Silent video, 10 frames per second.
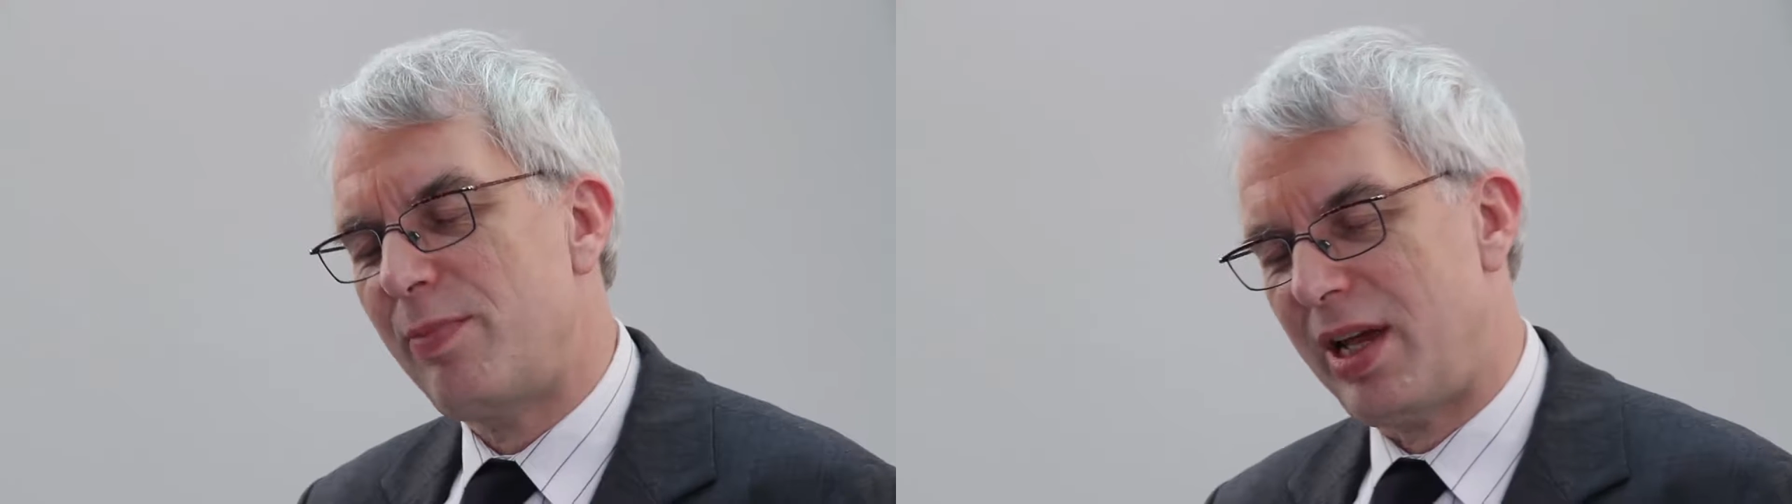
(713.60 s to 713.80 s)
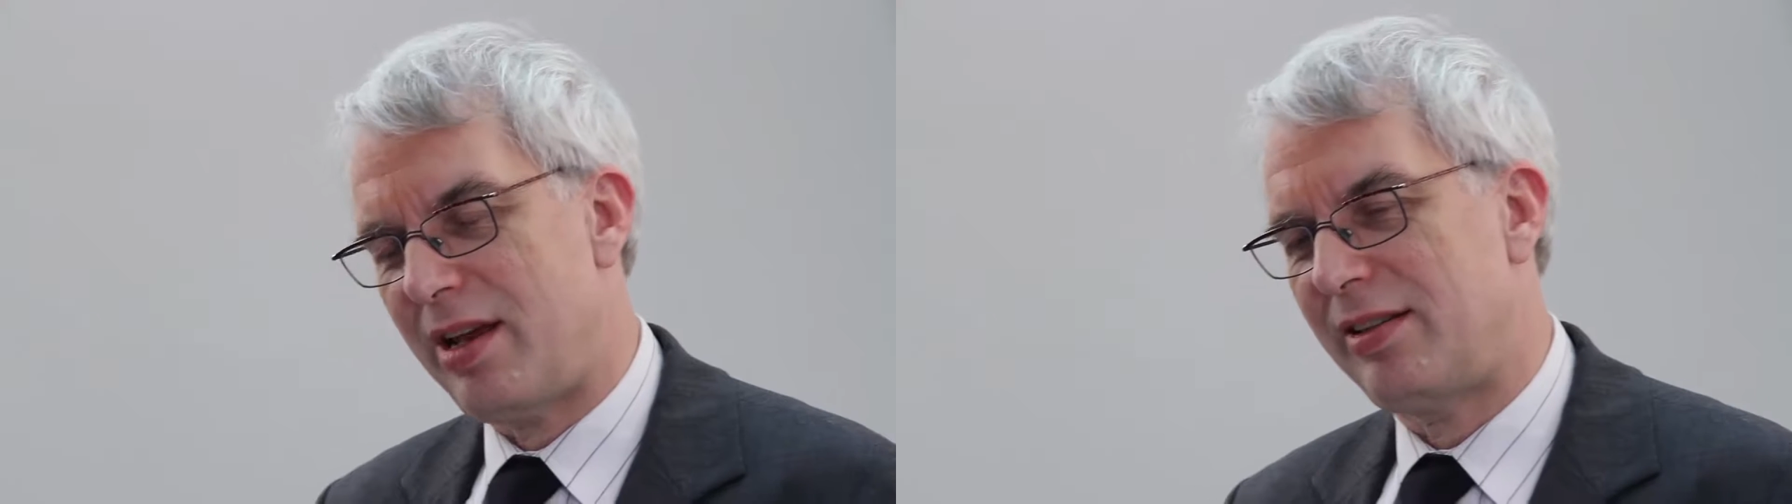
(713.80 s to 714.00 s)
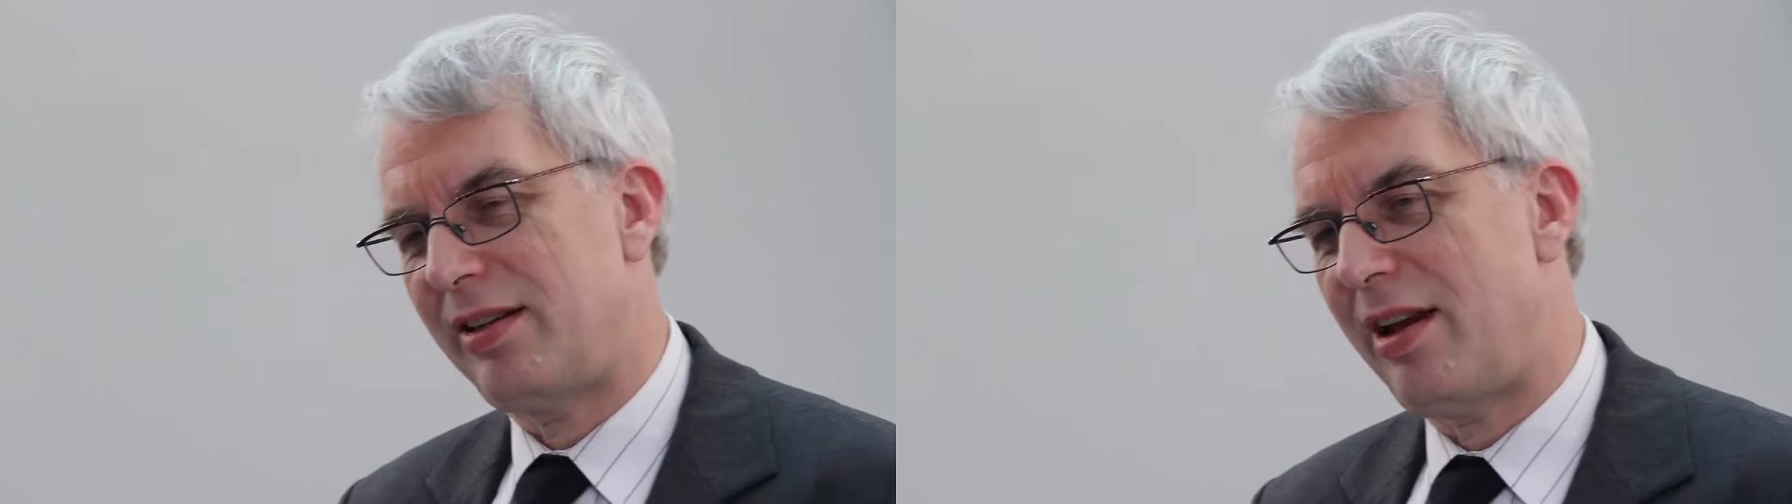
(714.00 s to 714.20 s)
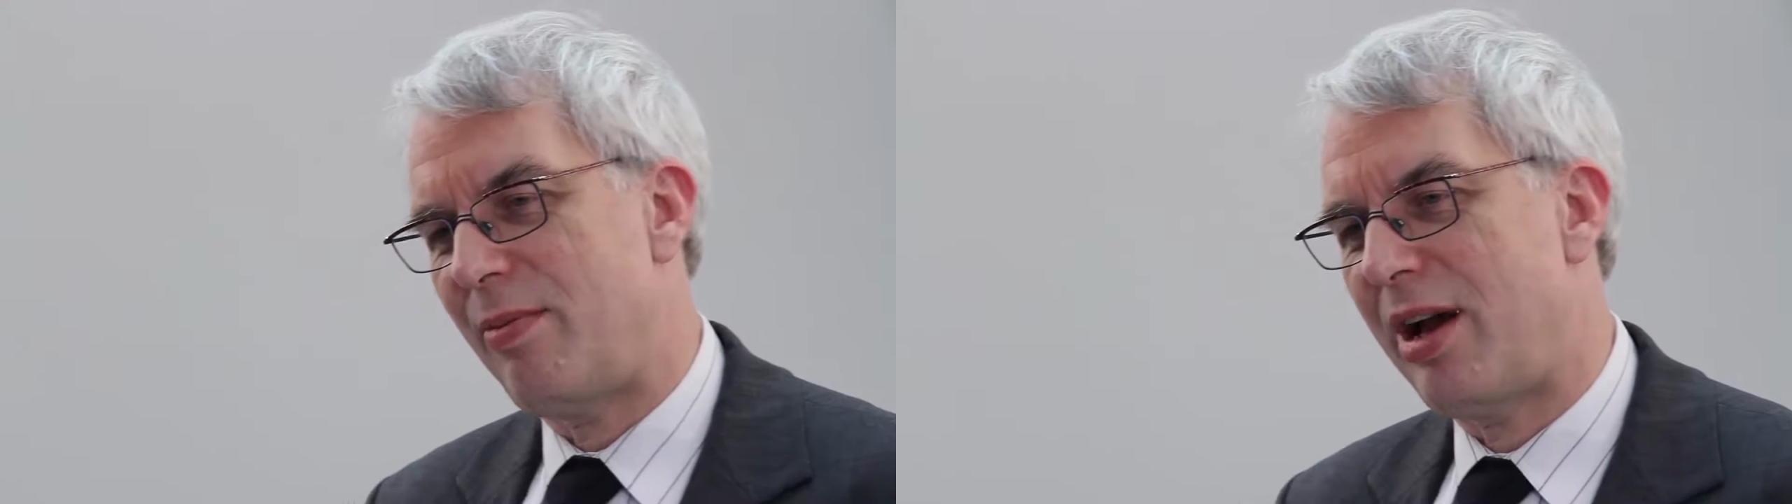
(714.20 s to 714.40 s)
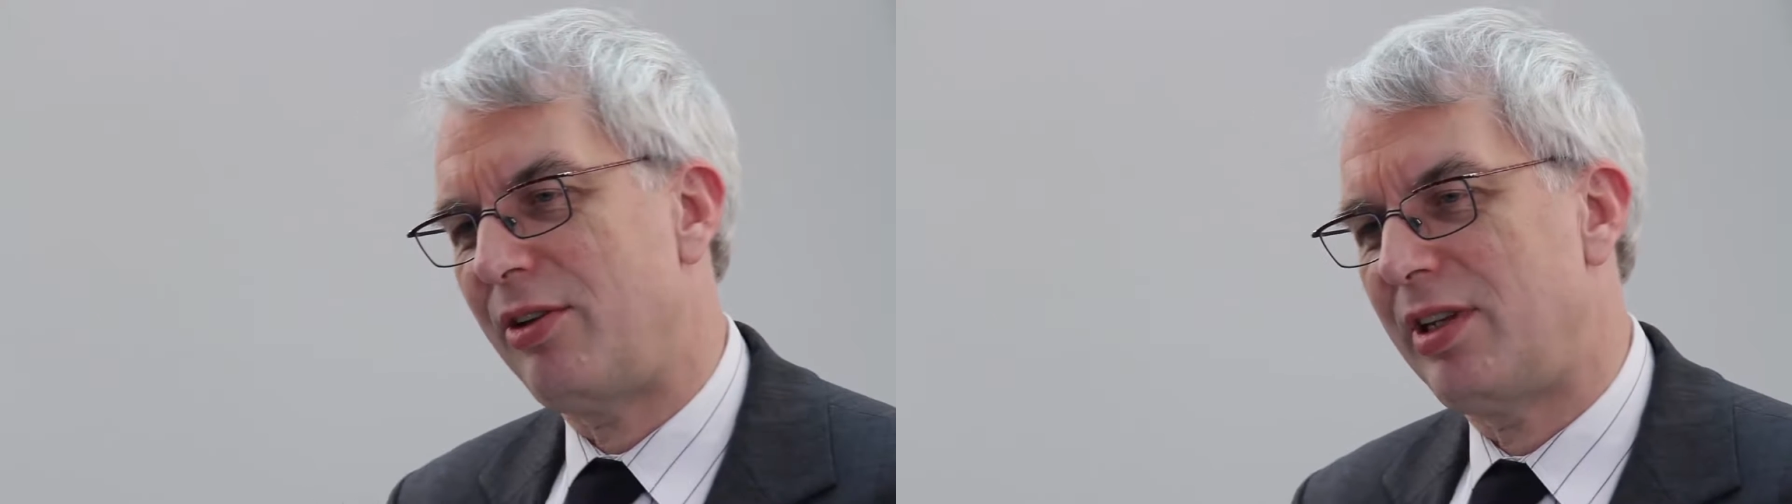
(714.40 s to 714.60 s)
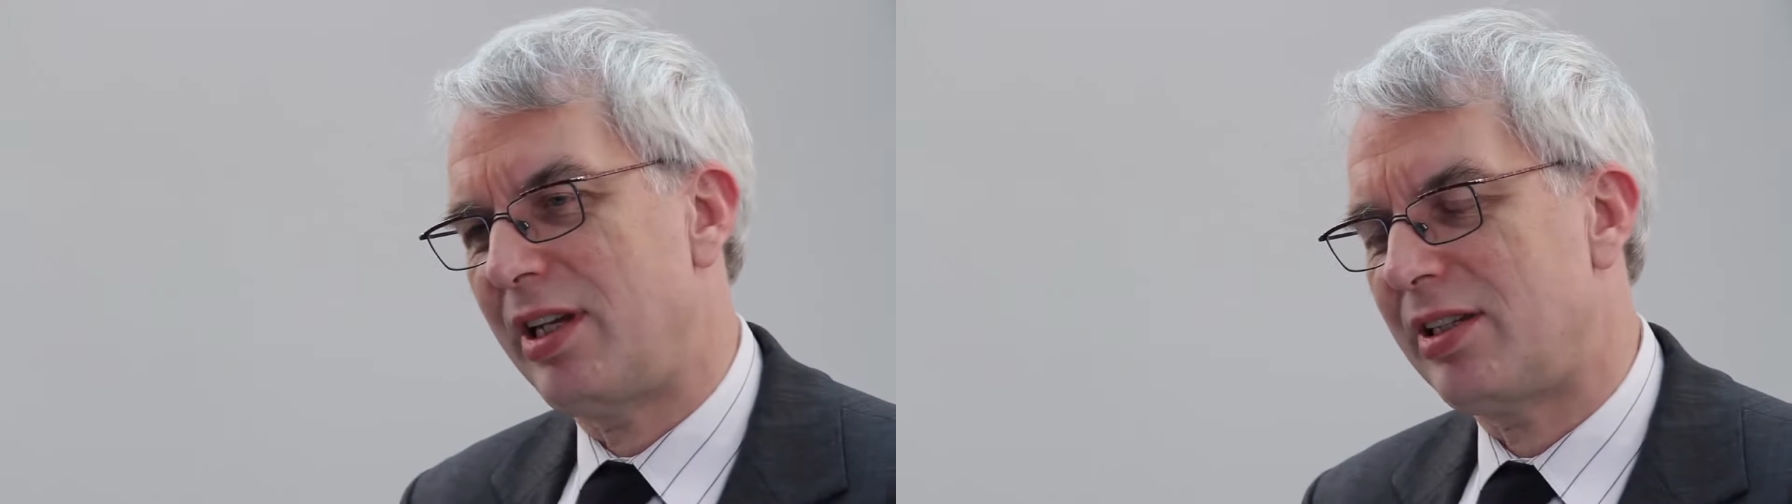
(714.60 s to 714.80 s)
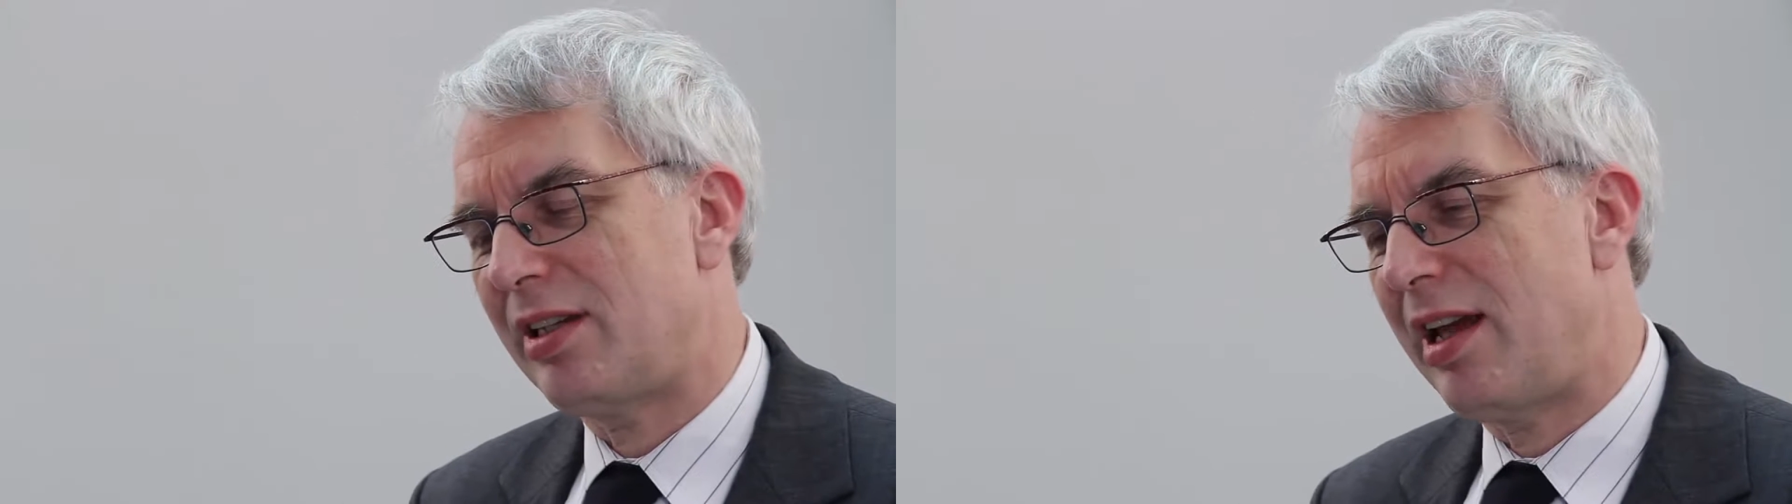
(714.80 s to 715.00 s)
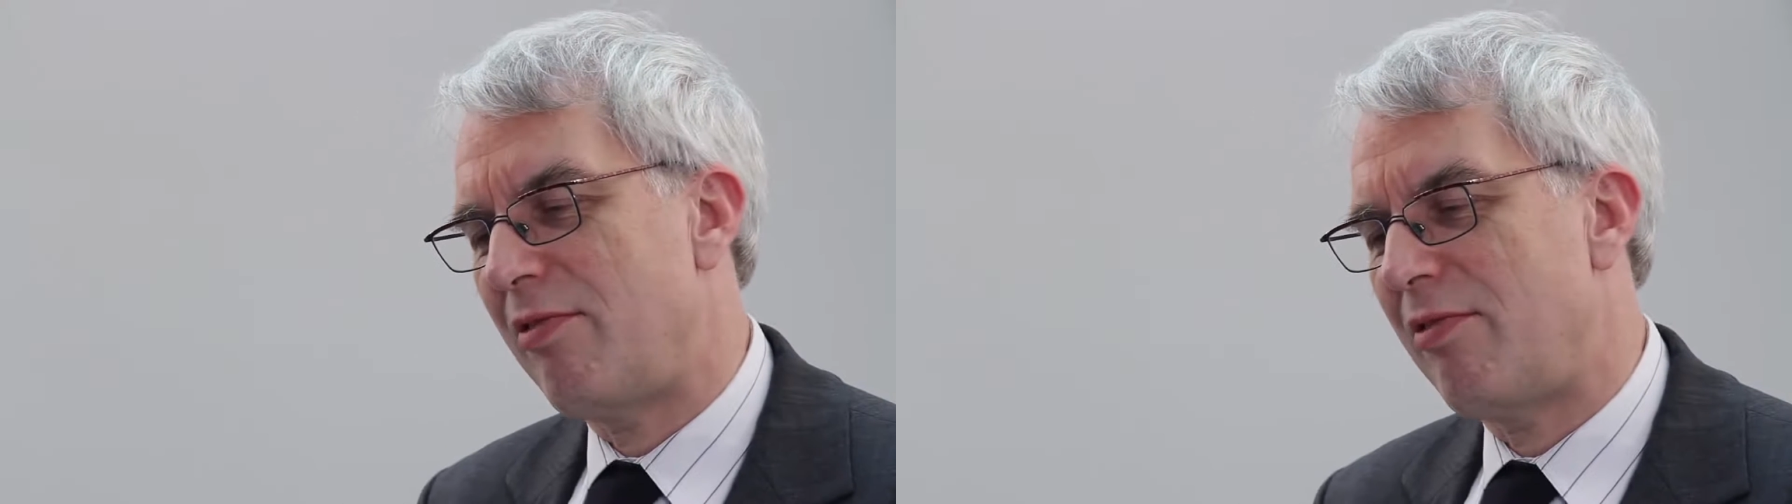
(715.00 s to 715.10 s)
a bit about this.